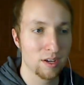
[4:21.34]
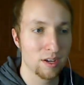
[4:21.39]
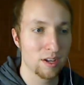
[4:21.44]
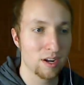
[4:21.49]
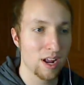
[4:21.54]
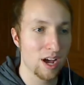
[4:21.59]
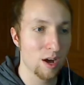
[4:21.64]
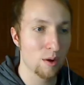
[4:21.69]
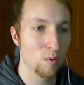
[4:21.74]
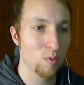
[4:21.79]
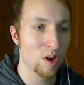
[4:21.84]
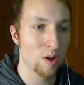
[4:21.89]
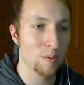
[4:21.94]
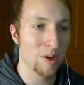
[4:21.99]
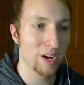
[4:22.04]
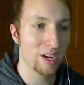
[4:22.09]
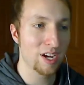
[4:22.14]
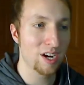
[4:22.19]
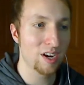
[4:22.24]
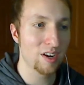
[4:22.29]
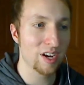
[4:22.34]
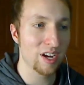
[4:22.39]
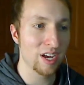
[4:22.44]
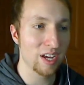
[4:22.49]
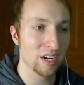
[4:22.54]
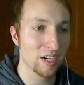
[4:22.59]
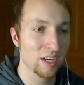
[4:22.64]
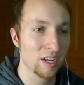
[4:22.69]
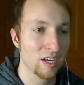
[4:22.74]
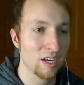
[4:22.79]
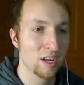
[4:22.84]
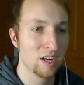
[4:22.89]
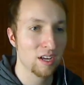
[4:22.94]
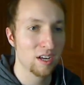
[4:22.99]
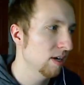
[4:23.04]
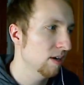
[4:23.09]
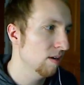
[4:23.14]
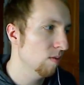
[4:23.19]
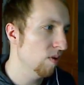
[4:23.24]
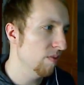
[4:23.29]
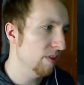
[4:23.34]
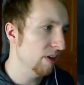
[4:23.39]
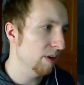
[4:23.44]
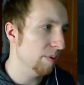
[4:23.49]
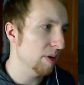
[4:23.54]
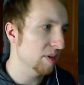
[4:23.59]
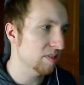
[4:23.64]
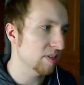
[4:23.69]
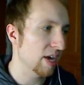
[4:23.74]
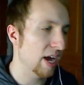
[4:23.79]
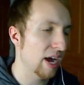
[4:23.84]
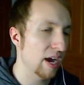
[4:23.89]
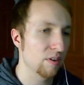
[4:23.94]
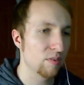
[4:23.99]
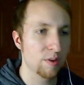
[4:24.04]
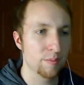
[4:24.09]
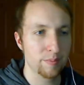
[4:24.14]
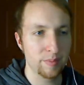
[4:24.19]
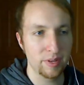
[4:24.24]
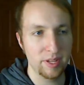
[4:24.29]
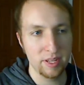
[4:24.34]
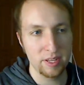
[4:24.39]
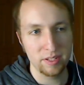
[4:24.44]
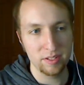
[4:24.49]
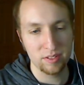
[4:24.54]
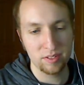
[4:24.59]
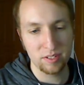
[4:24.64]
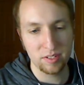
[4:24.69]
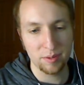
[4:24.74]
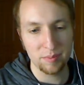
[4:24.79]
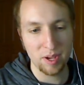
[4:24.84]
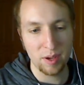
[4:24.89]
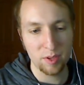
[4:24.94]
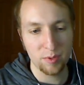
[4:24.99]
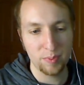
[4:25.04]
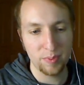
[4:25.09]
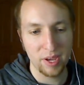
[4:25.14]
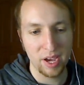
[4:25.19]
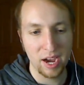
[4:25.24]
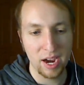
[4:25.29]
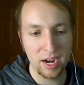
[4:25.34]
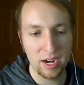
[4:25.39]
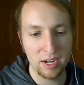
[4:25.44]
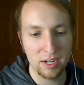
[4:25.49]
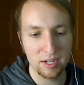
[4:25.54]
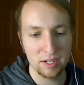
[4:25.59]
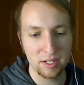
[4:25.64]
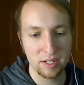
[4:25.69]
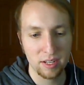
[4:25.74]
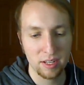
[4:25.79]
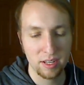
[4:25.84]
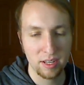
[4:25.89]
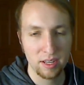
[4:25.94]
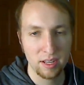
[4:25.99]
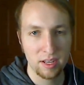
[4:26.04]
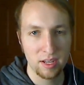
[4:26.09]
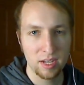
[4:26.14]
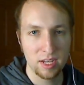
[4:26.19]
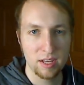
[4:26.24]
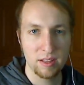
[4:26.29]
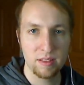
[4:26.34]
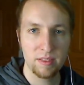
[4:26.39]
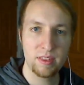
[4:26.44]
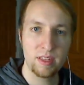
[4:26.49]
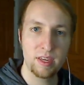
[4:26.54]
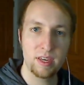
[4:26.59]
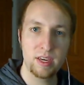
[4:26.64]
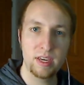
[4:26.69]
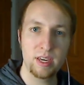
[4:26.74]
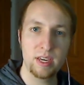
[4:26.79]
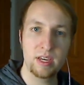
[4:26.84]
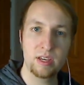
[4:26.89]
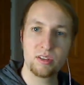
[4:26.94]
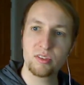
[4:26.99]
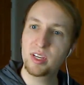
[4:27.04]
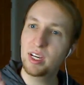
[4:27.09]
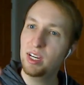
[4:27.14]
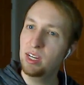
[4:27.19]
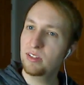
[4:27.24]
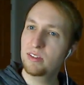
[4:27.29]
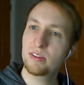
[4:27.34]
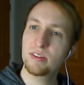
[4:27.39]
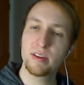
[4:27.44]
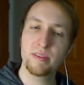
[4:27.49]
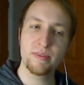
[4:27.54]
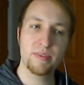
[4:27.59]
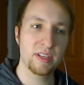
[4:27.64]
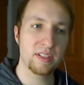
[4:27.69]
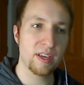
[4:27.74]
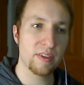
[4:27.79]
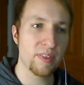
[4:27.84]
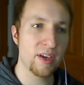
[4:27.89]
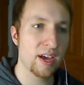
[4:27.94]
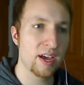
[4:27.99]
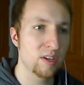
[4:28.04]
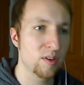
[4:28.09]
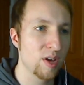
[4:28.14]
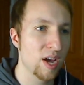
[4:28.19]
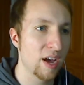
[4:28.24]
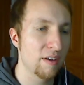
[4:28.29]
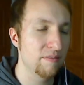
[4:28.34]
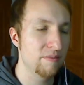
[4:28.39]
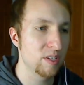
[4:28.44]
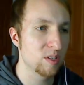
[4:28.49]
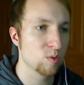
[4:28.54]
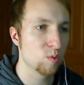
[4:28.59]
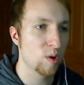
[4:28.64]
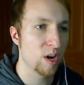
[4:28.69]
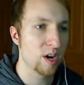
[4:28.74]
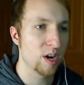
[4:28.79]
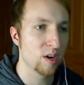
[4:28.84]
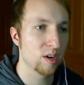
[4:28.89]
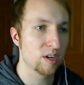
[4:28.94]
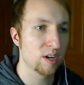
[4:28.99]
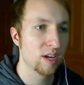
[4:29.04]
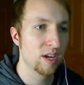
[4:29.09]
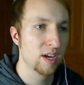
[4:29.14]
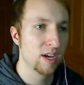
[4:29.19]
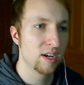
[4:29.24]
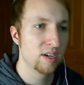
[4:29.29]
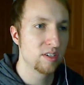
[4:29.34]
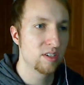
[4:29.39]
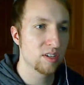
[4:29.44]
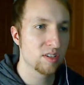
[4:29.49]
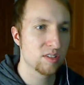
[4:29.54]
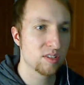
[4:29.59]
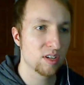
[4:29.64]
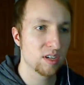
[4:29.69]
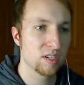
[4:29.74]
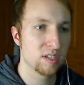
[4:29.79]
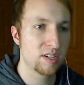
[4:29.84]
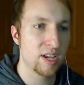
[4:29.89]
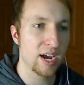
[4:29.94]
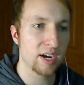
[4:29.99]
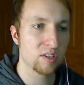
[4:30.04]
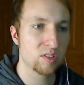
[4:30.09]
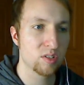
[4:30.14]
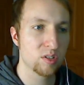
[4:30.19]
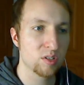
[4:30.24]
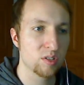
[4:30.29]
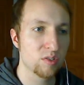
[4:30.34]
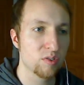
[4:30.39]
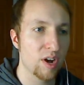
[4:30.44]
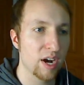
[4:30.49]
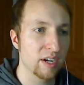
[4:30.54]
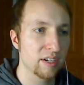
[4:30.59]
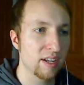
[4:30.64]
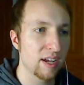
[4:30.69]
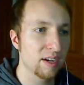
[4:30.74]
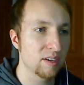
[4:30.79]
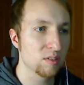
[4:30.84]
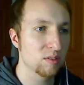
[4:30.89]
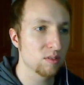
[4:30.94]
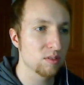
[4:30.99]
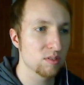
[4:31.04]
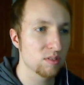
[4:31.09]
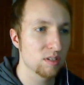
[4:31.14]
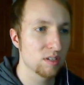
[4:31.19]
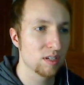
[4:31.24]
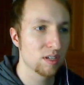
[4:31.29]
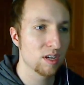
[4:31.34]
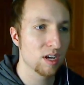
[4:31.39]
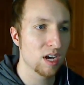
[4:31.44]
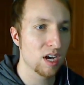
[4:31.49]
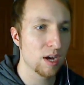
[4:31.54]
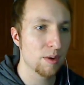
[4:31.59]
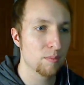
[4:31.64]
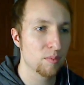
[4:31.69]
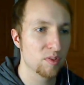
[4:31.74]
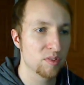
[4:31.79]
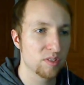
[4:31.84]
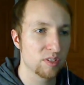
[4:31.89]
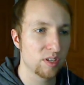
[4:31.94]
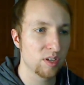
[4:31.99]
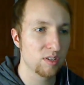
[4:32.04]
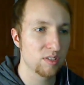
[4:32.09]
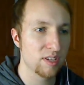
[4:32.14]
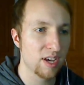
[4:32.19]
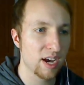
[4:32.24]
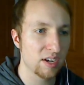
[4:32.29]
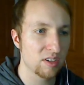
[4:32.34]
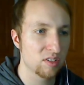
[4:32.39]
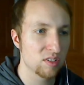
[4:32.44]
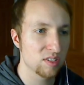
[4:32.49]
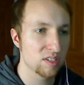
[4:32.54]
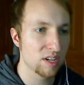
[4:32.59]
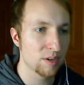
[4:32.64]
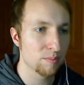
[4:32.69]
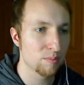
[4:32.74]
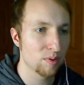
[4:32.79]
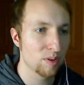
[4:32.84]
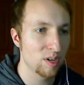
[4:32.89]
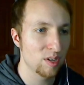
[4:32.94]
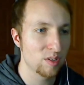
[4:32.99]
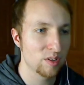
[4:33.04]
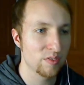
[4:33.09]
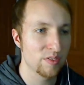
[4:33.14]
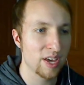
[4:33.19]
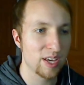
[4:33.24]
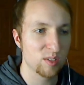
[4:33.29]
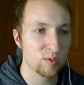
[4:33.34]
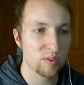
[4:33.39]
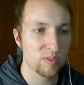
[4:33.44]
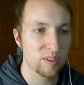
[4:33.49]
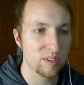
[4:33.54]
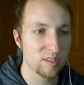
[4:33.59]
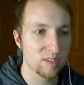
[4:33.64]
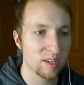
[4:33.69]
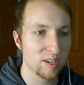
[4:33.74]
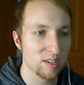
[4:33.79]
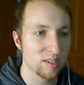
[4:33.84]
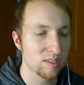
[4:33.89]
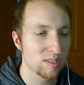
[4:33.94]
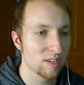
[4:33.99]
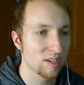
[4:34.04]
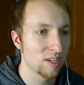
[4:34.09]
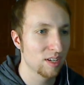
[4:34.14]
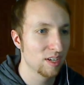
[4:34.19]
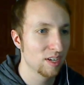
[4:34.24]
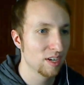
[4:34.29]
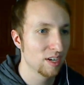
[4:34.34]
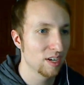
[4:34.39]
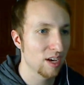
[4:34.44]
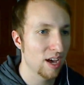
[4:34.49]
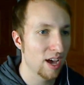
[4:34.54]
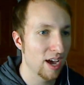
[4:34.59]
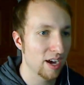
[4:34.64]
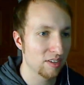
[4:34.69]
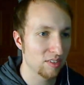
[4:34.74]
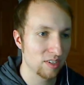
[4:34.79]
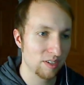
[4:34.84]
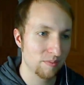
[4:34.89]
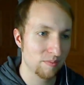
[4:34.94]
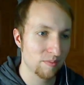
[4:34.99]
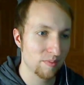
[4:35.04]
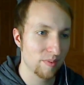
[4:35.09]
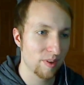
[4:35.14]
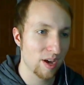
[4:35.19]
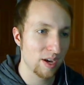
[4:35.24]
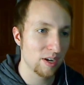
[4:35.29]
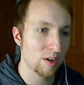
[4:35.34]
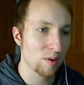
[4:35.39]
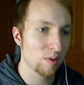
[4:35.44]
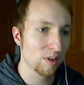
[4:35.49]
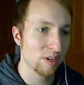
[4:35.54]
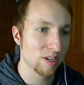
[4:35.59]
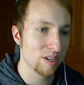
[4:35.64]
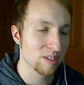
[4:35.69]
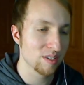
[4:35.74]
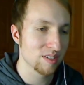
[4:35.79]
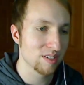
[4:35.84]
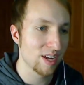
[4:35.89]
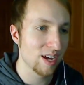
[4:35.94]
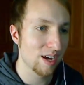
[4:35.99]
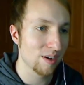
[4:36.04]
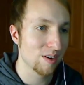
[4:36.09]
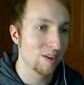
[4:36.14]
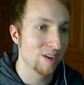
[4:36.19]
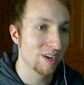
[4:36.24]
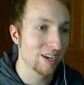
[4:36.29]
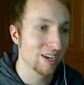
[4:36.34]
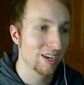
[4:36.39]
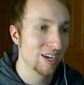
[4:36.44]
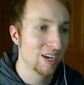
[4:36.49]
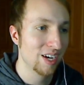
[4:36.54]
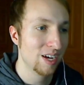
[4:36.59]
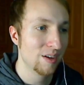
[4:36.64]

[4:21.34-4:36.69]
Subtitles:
and now I'm way back here again. One thing about Skyrim is sometimes behind the scenes and things like that, you have these weird, just textured rectangles with skewed textures, and I'm pretty sure that's what this is. Actually, I know what it is now.